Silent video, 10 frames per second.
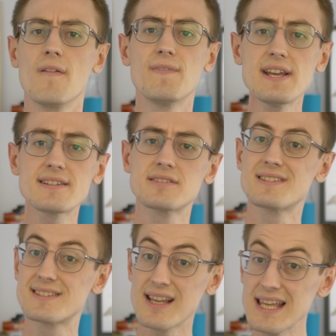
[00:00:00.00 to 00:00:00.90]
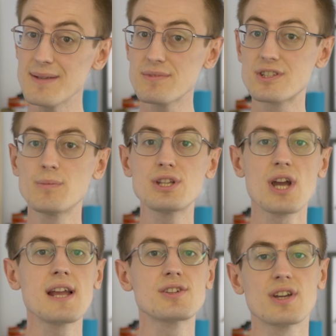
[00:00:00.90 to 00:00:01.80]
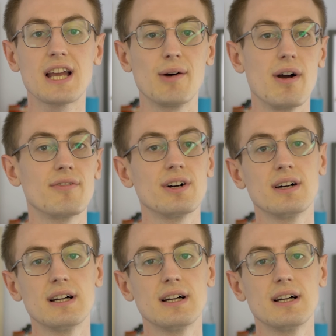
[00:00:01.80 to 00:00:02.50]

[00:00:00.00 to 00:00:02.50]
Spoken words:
This seems to be changing, however.